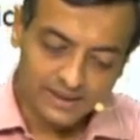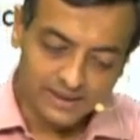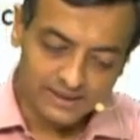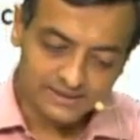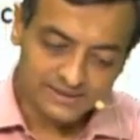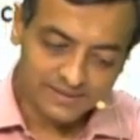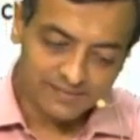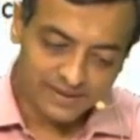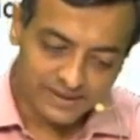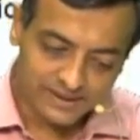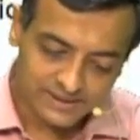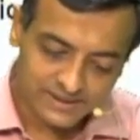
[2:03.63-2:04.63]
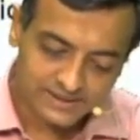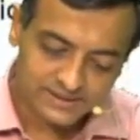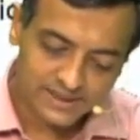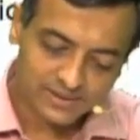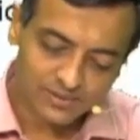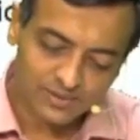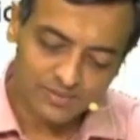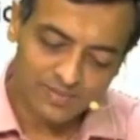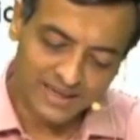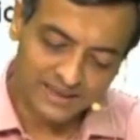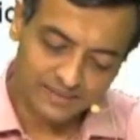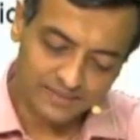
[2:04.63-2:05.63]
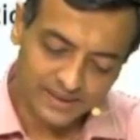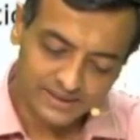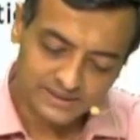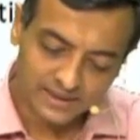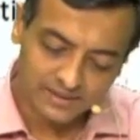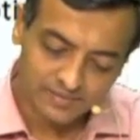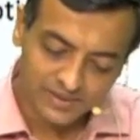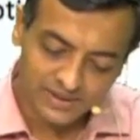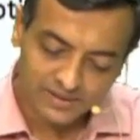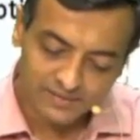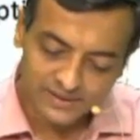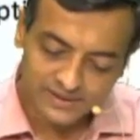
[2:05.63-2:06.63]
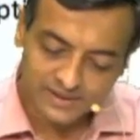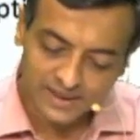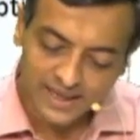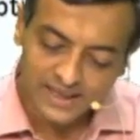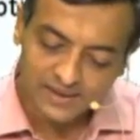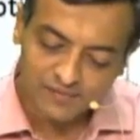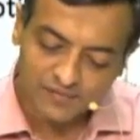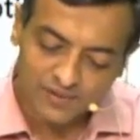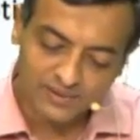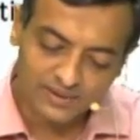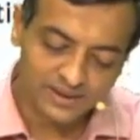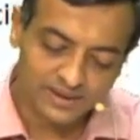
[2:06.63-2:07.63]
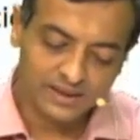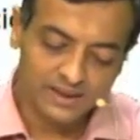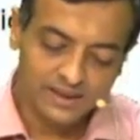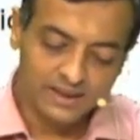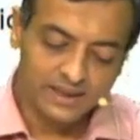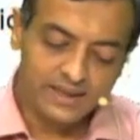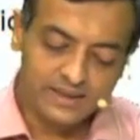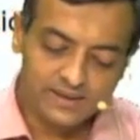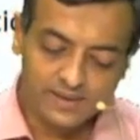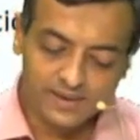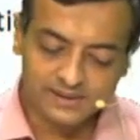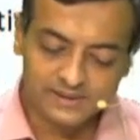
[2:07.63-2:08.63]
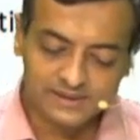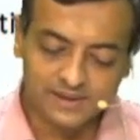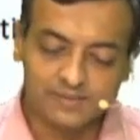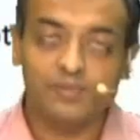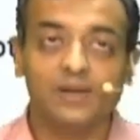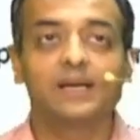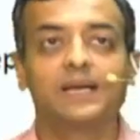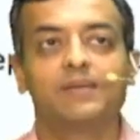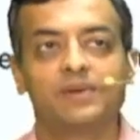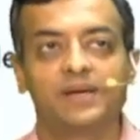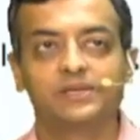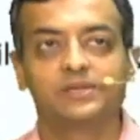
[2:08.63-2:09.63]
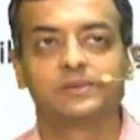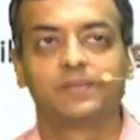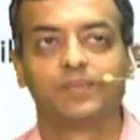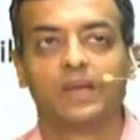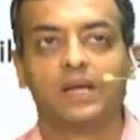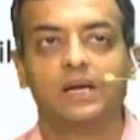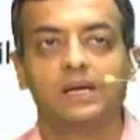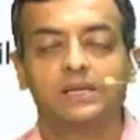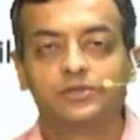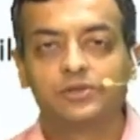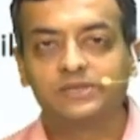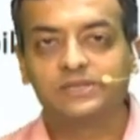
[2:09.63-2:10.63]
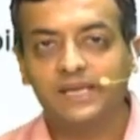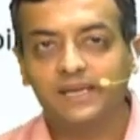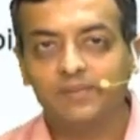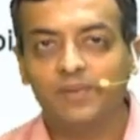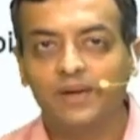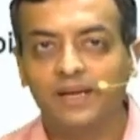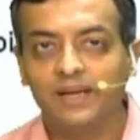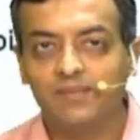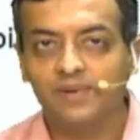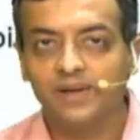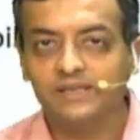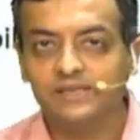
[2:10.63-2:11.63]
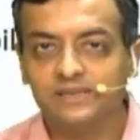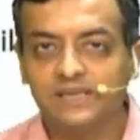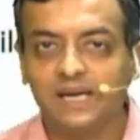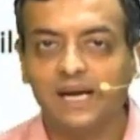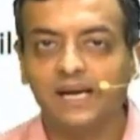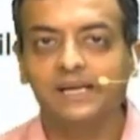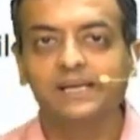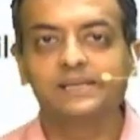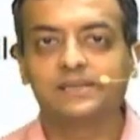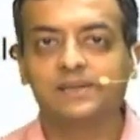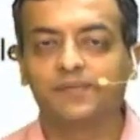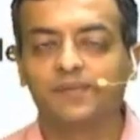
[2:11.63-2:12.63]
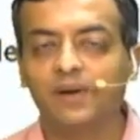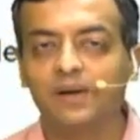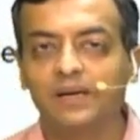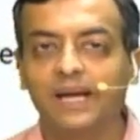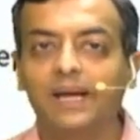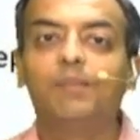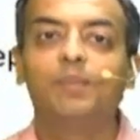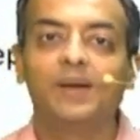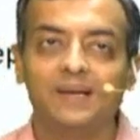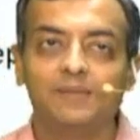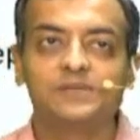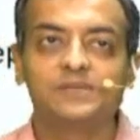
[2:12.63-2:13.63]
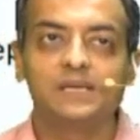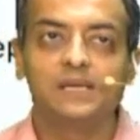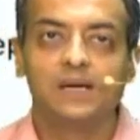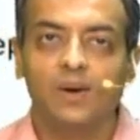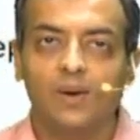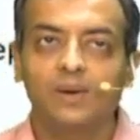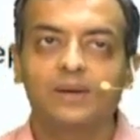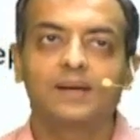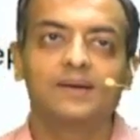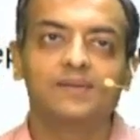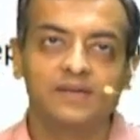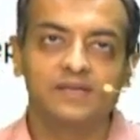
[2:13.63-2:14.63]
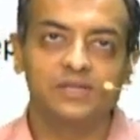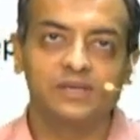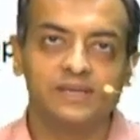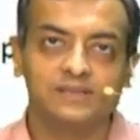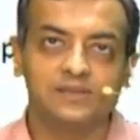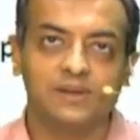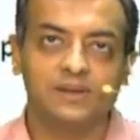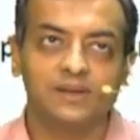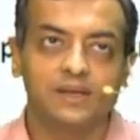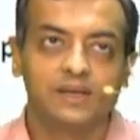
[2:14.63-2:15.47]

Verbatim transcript: A 76-year-old man is admitted with right frontal intracerebral hemorrhage. So cerebral hemorrhage is a high risk for epilepsy or convulsion disorder.